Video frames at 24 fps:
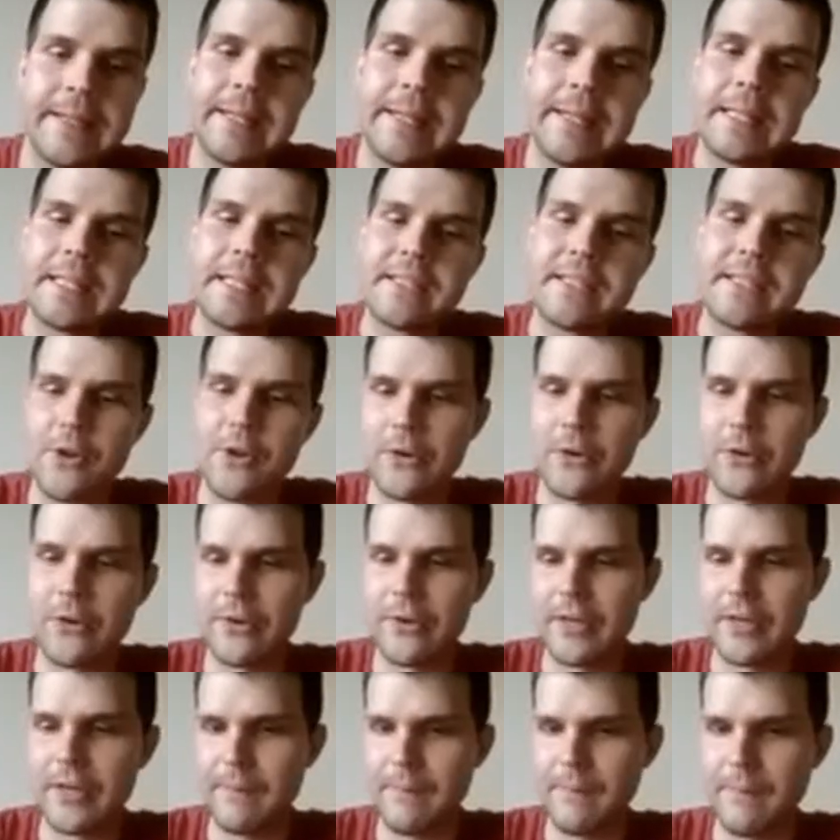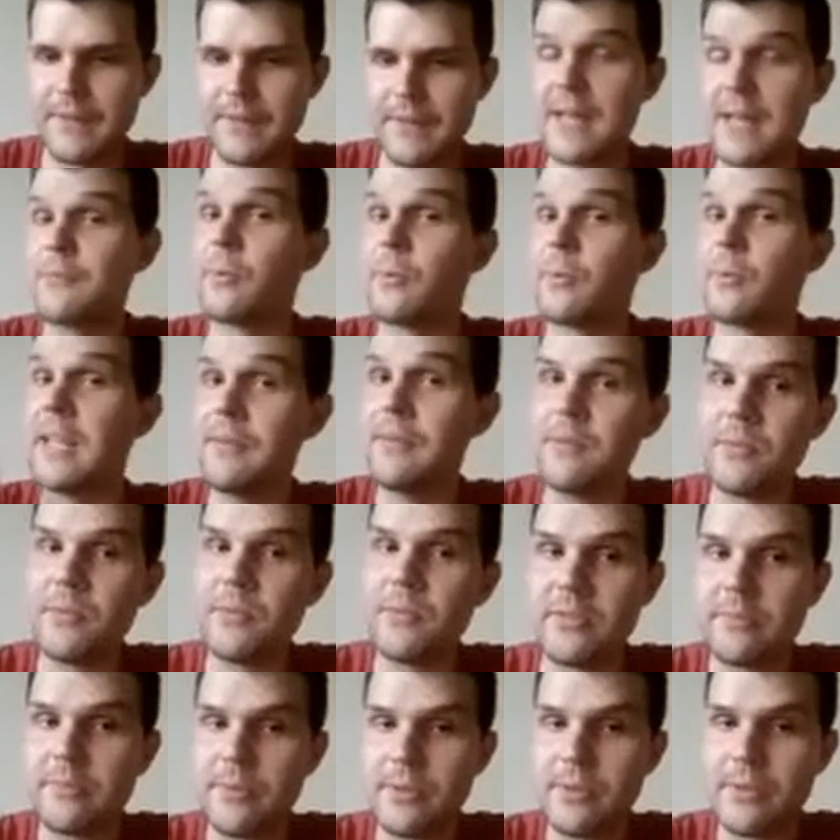so um, the left-wing government
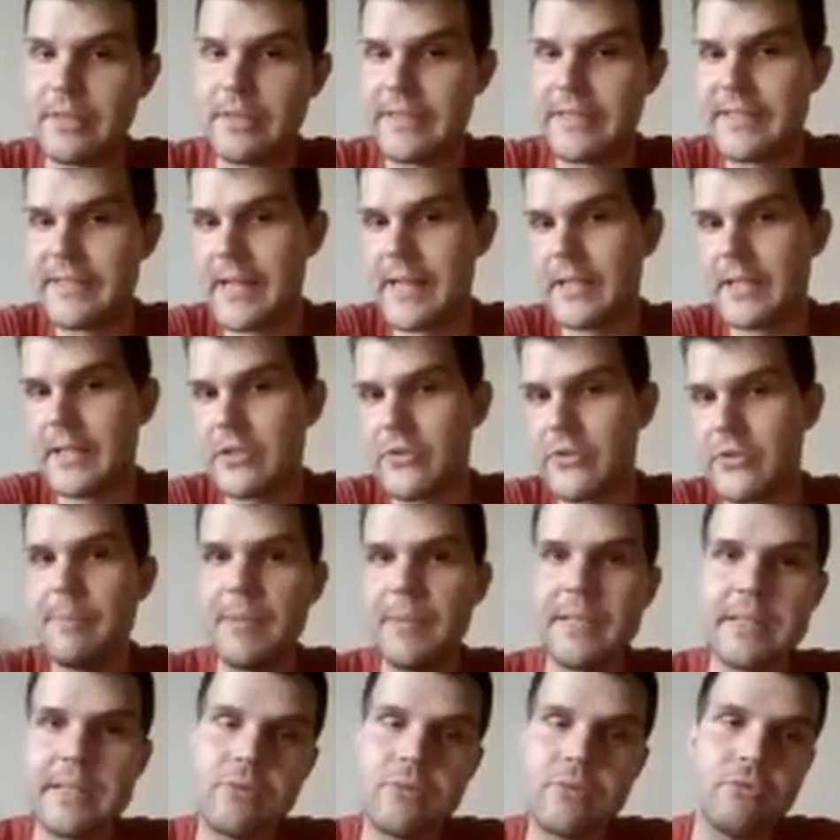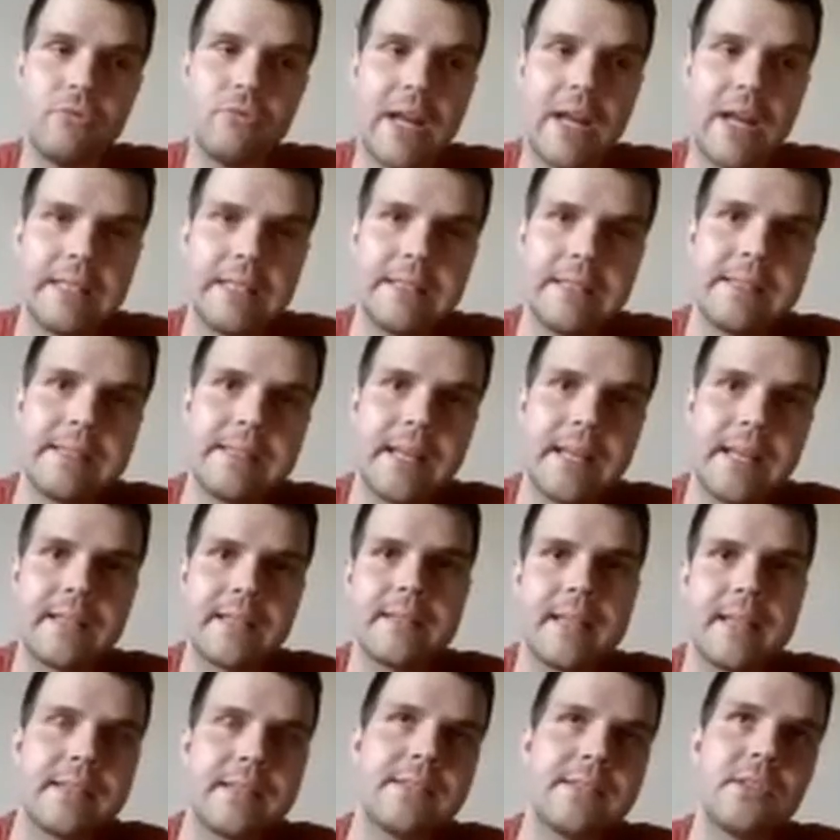of berlin decided to limit rents at
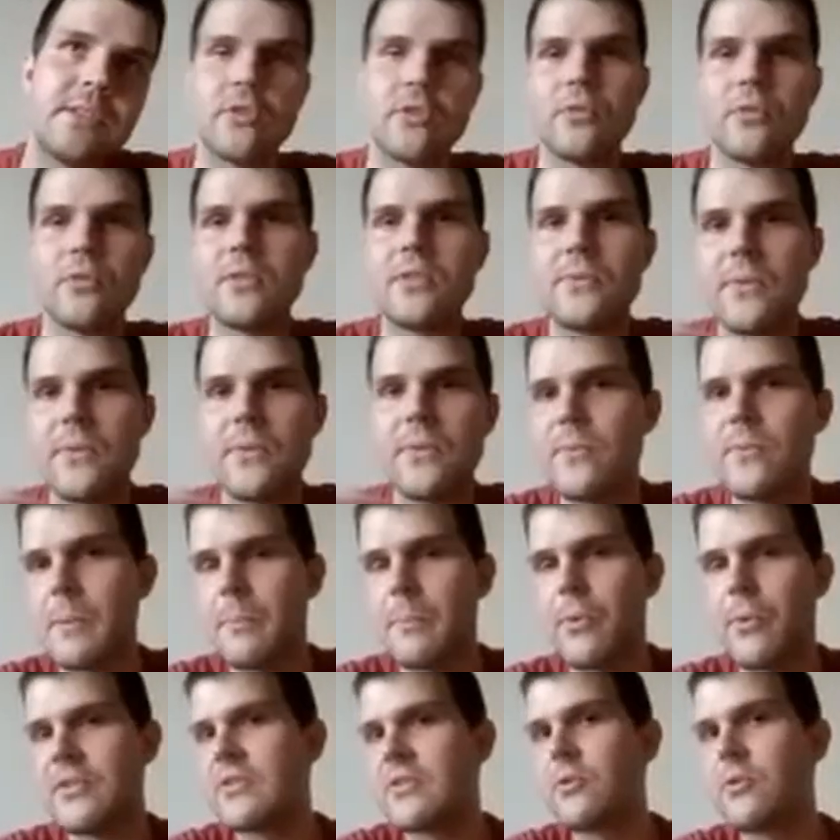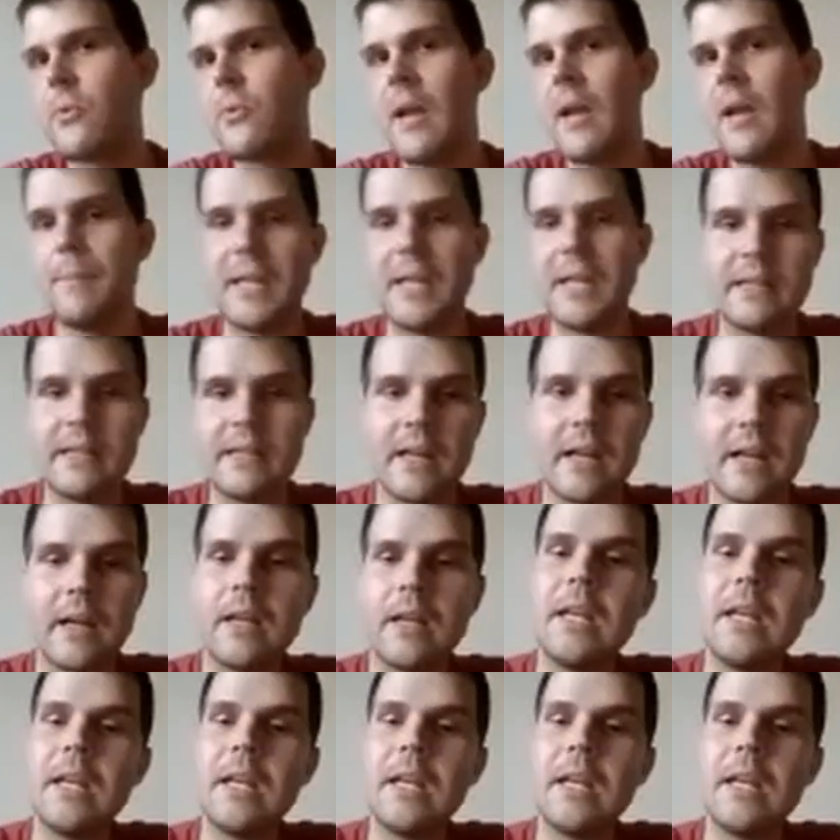6 euros 50 per square meter